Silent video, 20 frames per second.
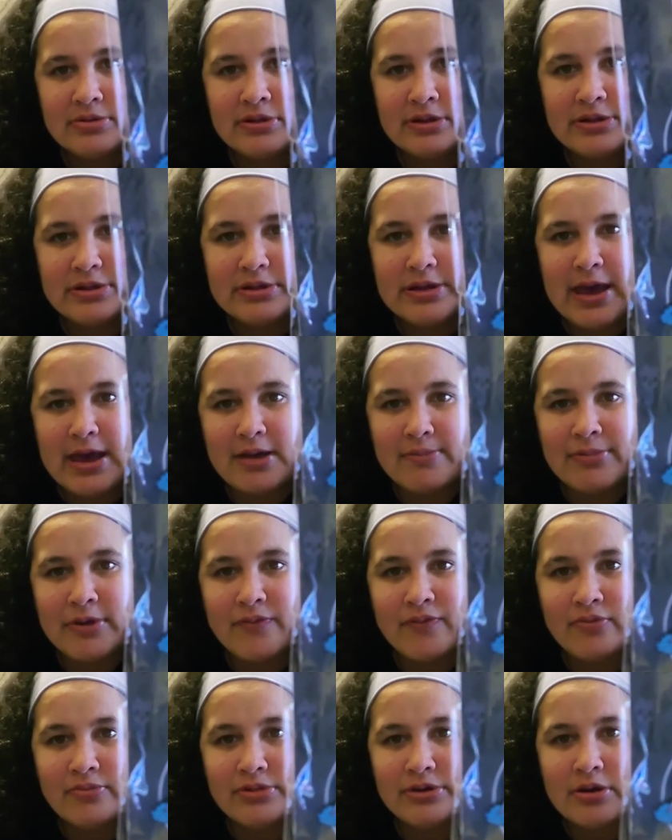This gotta be
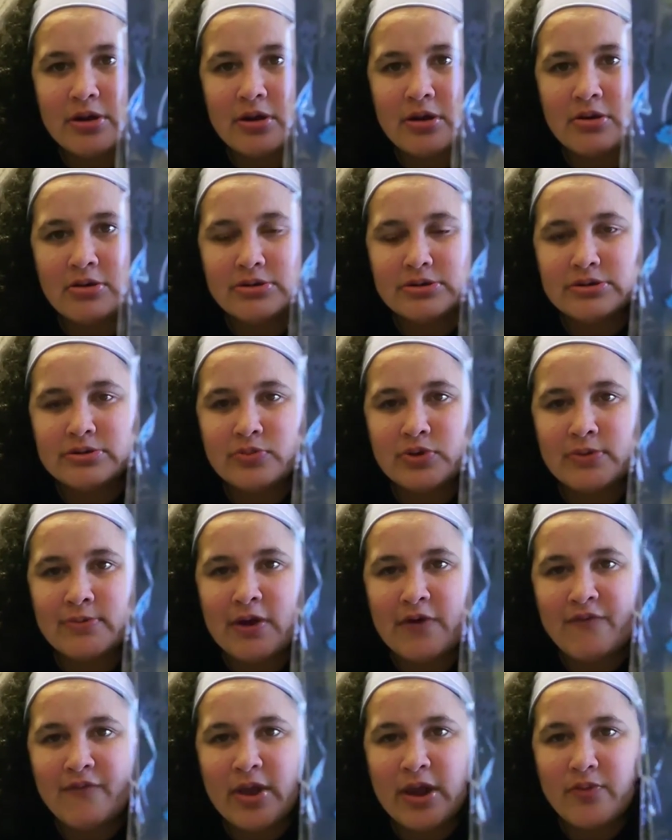from Jaws, one of
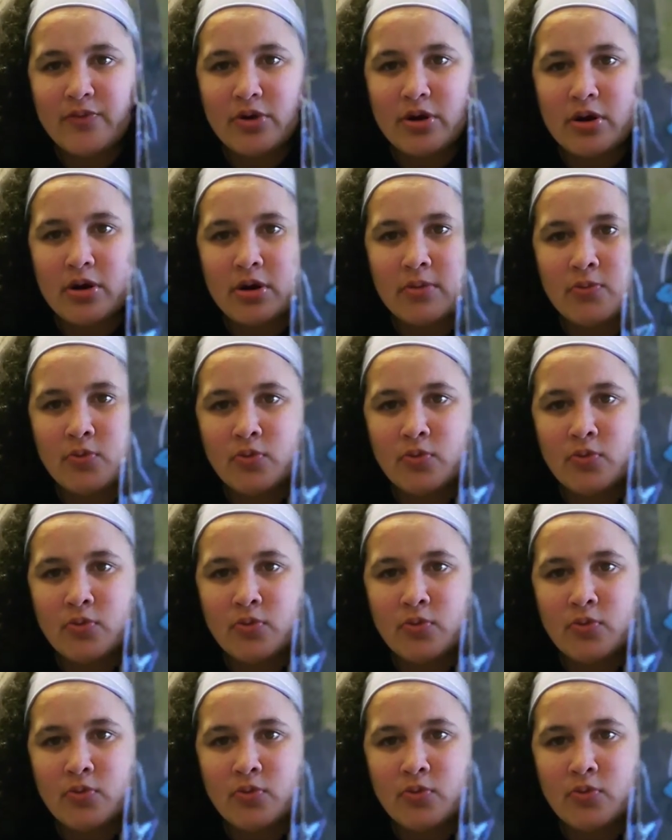my favorite horror